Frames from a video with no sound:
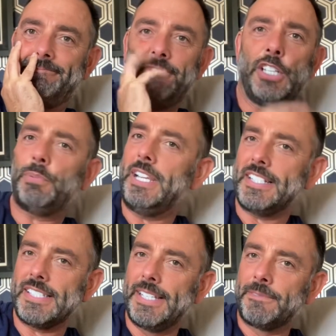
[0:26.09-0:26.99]
It's weird,
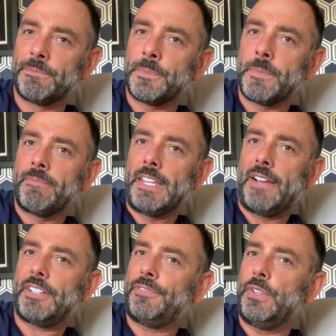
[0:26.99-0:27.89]
isn't it?
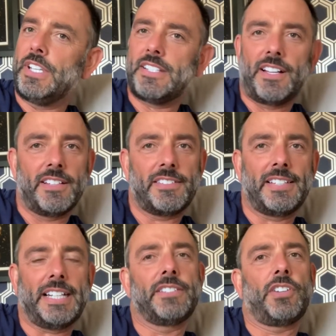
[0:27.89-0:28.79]
I've had a few guitars the
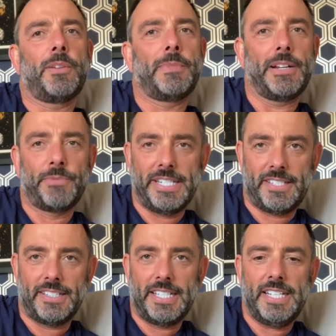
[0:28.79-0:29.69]
second time round
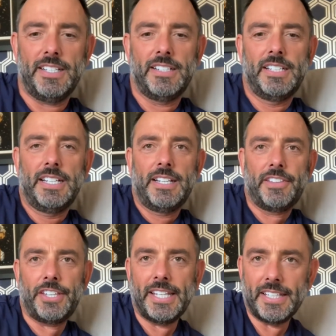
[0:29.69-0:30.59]
recently,
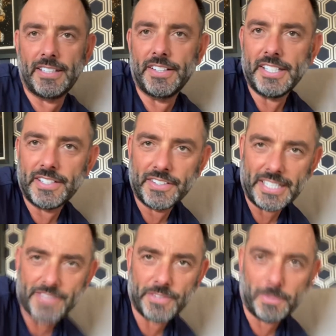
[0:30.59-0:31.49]
thinking that, you know,
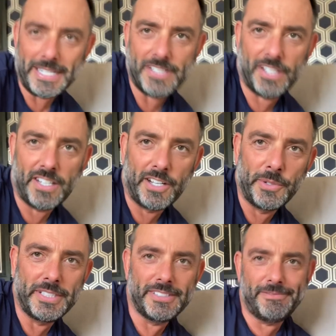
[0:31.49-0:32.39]
that's the way to
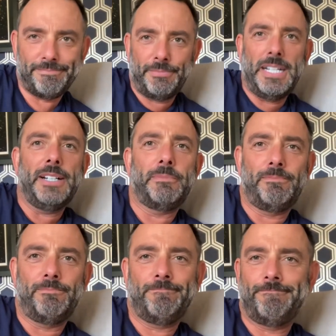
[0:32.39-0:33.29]
go, and, well,
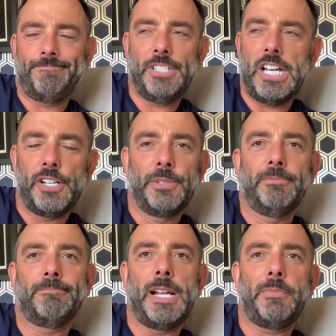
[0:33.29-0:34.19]
no,
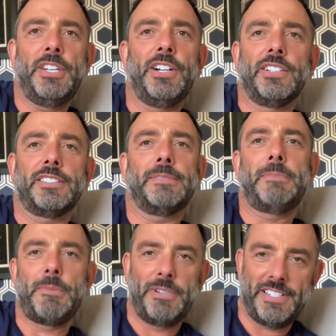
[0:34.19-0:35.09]
maybe not.
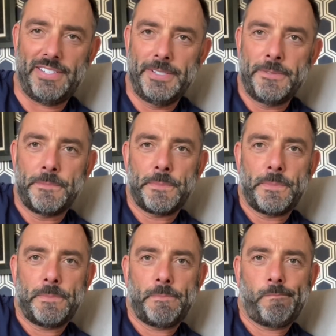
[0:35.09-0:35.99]
Memories
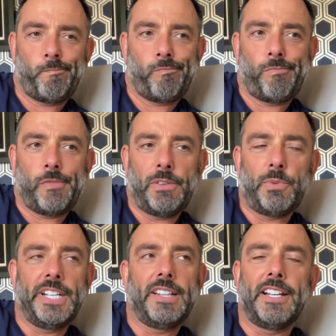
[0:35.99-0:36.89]
of
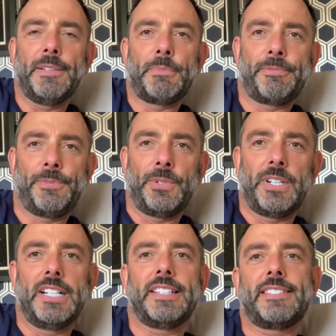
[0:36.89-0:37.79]
why you liked them before
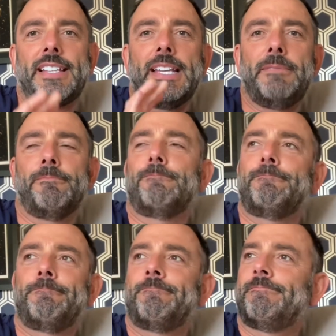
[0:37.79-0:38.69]
aren't the same.
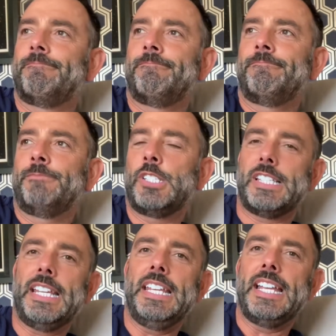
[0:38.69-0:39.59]

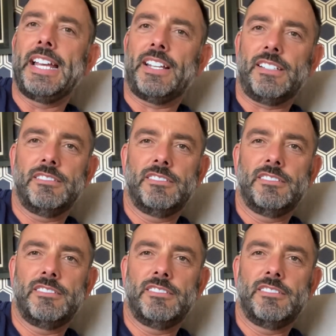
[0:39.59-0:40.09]
Sticky neck.